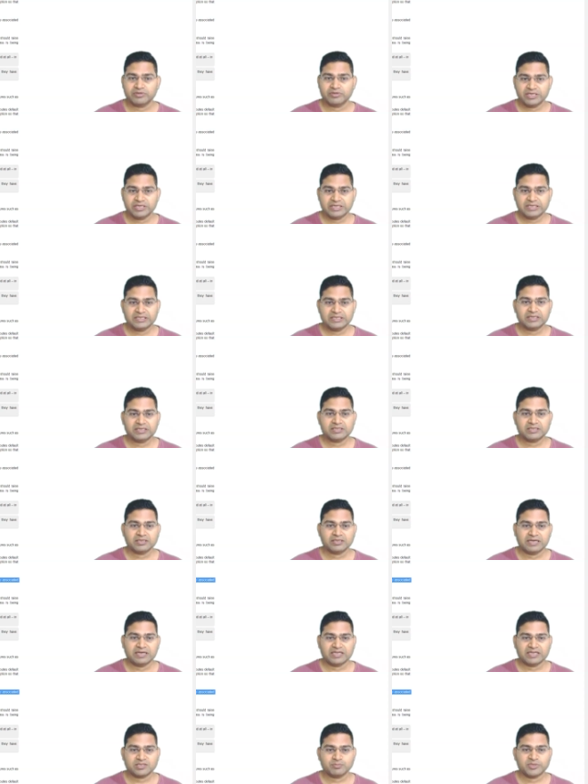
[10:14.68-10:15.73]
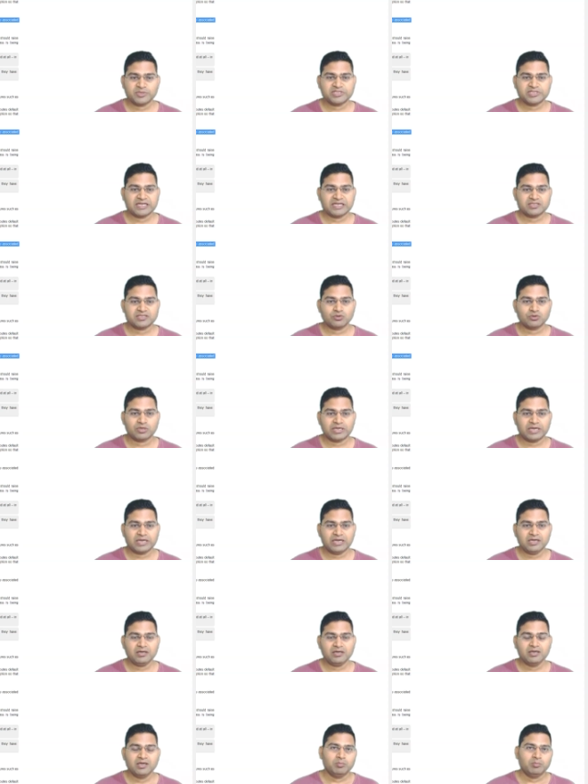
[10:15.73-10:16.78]
read it as much as you
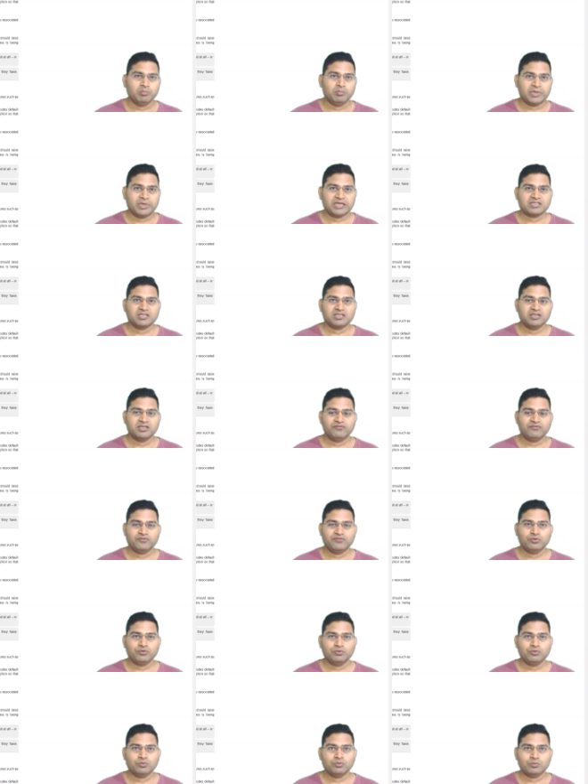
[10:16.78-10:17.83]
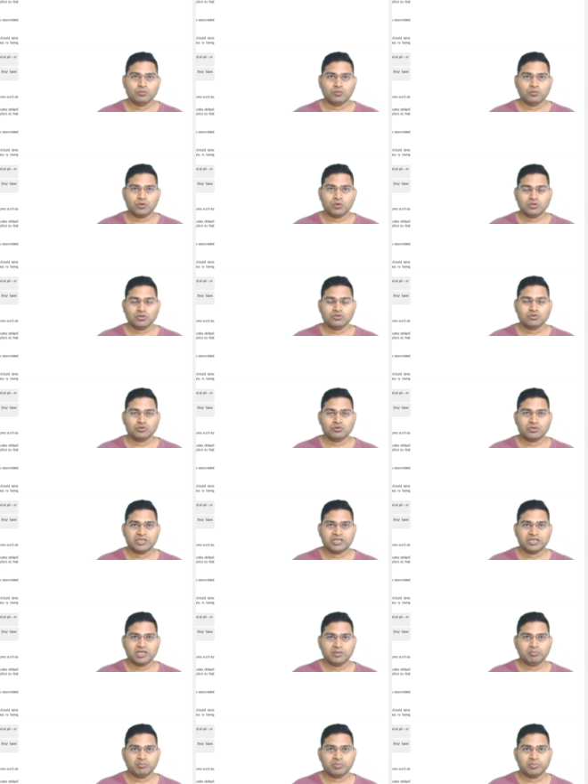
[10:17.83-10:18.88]
can but if you want to
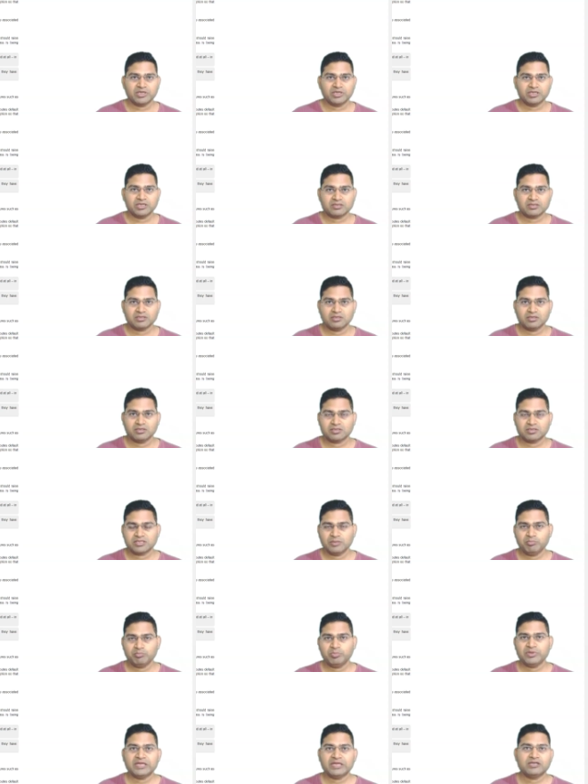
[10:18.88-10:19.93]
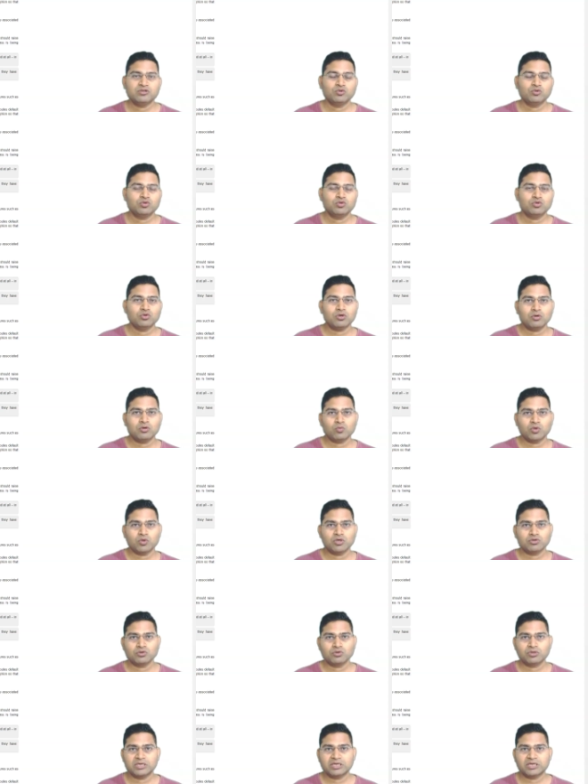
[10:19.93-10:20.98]
keep it simple and you do not want
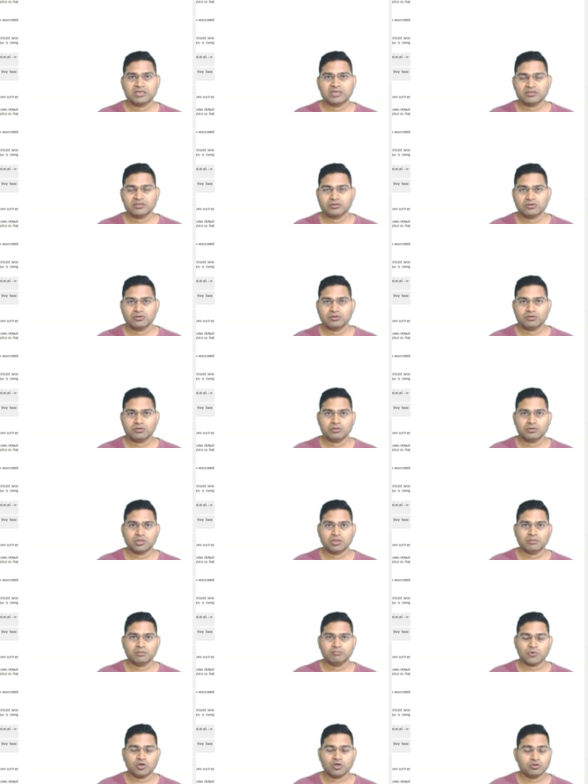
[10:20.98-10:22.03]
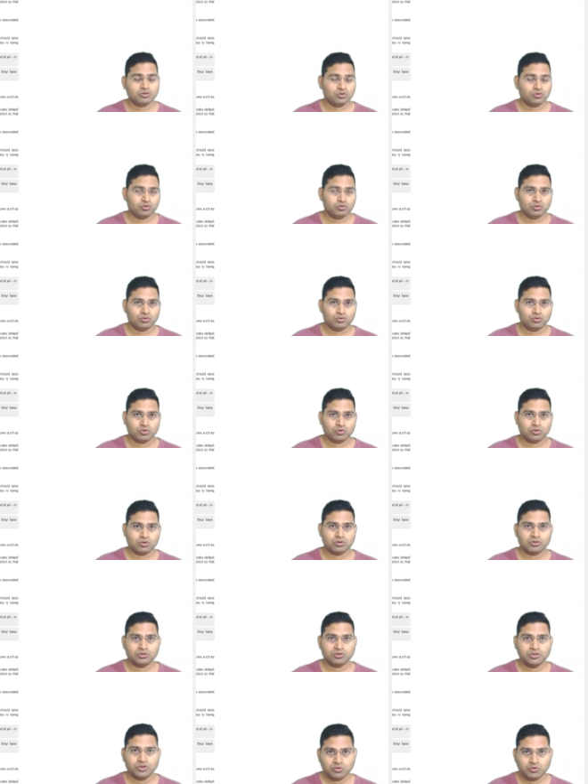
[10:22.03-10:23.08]
to get you know um, or you your
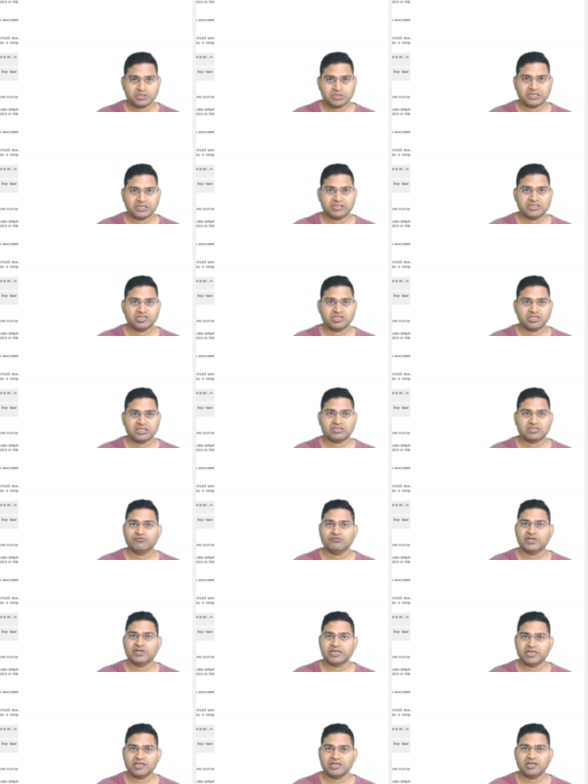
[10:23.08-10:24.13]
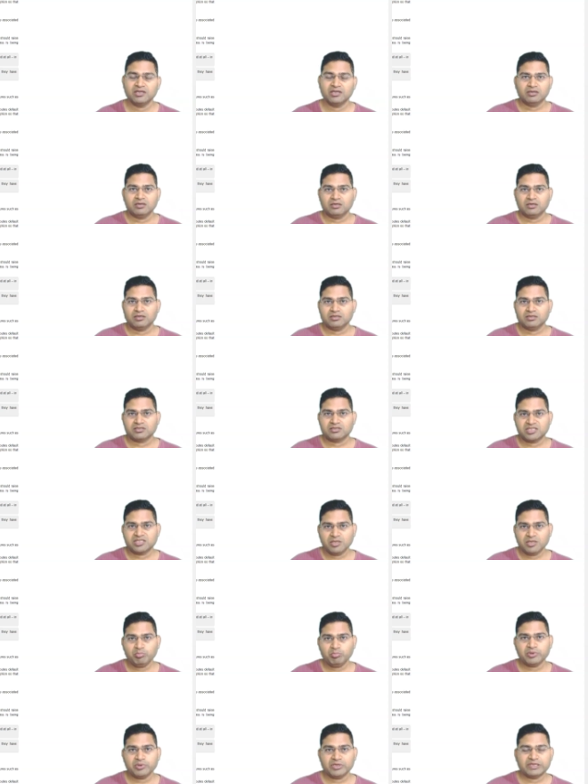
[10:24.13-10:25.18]
usage is very uh,
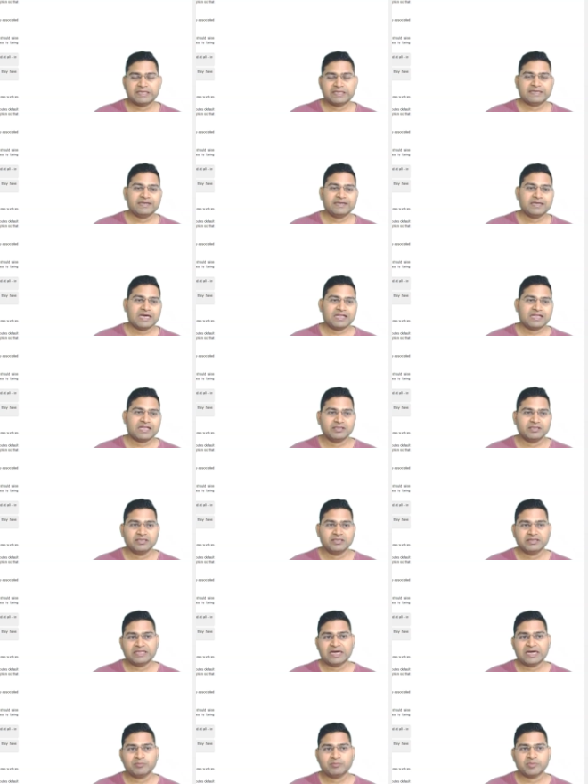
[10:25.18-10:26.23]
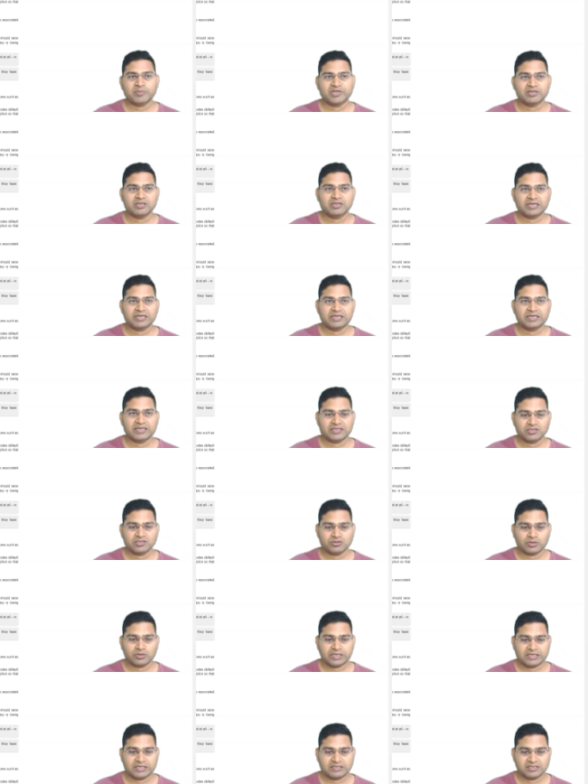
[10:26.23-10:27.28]
simple then in that in that particular case you
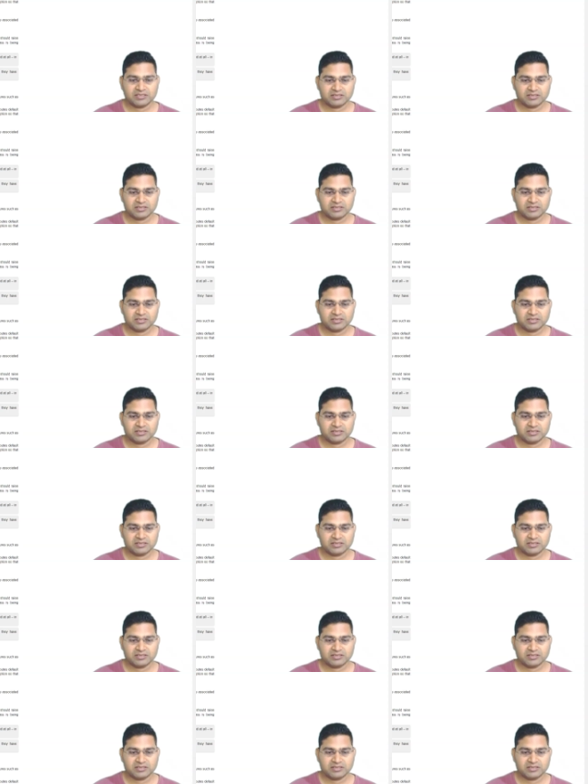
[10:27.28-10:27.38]
can